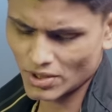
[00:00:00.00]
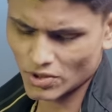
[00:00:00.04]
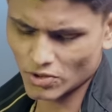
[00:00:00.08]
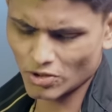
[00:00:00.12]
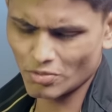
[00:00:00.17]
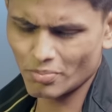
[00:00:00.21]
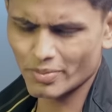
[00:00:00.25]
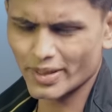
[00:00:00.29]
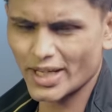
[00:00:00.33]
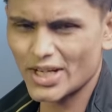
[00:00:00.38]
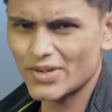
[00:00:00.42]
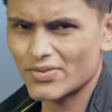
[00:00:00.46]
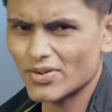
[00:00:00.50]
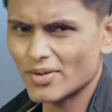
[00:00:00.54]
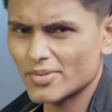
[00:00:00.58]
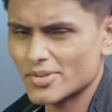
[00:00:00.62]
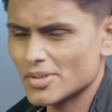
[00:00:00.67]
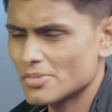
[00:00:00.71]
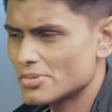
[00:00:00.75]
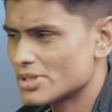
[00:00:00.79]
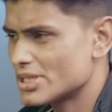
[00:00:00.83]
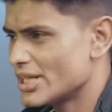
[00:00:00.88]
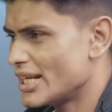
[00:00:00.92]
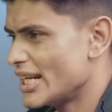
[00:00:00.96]
Don't buy it from
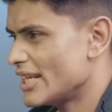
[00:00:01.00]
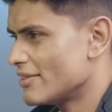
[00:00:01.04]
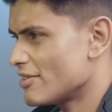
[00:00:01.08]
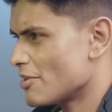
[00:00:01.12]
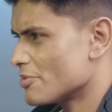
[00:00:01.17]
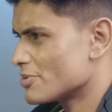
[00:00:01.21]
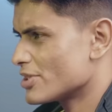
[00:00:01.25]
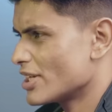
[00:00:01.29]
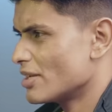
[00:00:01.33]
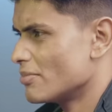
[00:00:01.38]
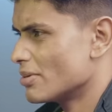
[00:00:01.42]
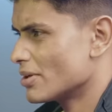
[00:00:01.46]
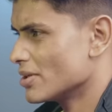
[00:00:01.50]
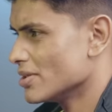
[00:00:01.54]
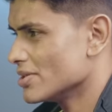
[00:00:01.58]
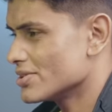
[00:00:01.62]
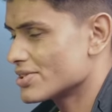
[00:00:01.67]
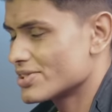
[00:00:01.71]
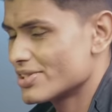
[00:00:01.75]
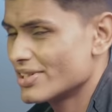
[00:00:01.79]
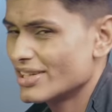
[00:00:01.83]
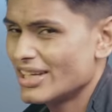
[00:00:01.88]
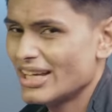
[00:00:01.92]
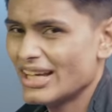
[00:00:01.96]
some shady website
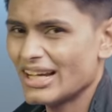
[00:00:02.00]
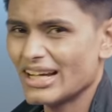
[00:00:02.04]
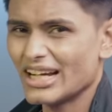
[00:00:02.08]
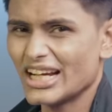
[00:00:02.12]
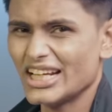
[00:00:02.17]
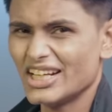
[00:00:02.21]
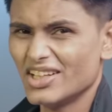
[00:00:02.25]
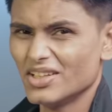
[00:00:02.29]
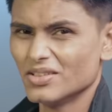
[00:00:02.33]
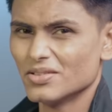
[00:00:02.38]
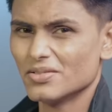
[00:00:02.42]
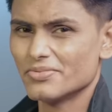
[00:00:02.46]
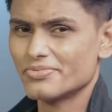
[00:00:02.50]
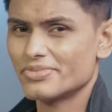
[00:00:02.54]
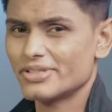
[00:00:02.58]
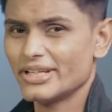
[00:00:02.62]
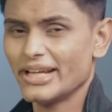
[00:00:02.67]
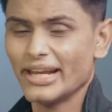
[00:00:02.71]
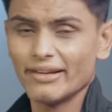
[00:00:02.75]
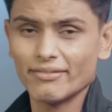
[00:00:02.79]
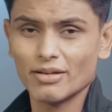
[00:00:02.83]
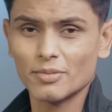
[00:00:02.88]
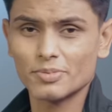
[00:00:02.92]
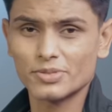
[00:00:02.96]
because I don't know,
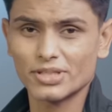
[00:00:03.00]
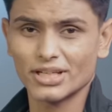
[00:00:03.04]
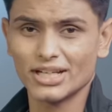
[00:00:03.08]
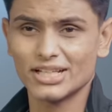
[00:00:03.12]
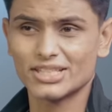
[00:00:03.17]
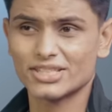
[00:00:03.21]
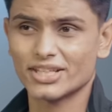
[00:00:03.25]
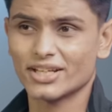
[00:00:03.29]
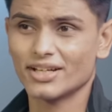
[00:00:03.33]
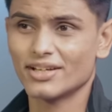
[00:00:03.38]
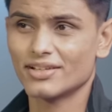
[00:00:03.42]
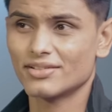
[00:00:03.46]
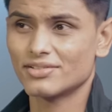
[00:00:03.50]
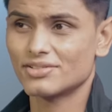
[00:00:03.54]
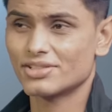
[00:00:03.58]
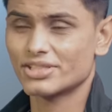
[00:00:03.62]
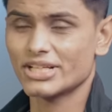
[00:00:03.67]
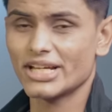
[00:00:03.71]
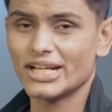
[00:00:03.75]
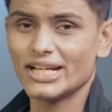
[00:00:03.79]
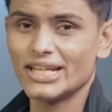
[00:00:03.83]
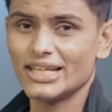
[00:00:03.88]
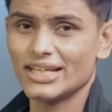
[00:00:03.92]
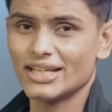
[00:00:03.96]
shady websites are
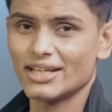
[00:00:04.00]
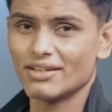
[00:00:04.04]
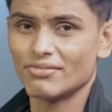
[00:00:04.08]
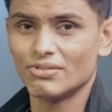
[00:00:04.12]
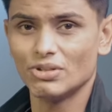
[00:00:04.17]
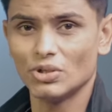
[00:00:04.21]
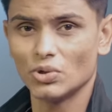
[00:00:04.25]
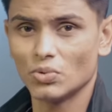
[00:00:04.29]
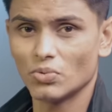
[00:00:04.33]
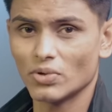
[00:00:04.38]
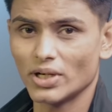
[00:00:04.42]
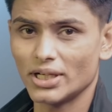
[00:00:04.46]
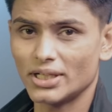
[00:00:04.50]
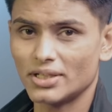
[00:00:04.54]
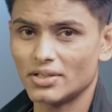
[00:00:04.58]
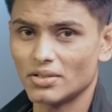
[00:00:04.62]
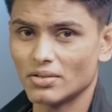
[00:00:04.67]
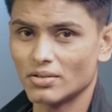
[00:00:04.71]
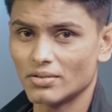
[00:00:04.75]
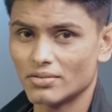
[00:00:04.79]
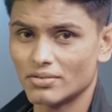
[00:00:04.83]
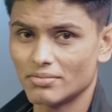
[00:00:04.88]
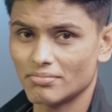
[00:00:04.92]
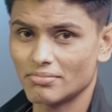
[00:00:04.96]
shady and you might
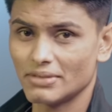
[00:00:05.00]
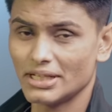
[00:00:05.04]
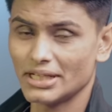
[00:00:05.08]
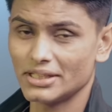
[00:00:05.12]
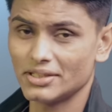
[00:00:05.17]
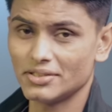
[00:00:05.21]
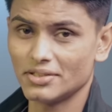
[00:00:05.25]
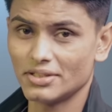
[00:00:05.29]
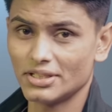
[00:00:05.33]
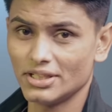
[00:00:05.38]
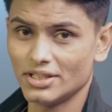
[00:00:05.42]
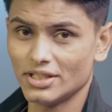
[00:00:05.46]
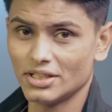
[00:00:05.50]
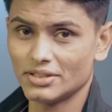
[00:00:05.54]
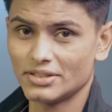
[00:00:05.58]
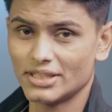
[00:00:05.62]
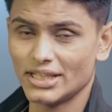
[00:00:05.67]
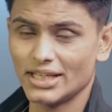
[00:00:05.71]
not get the real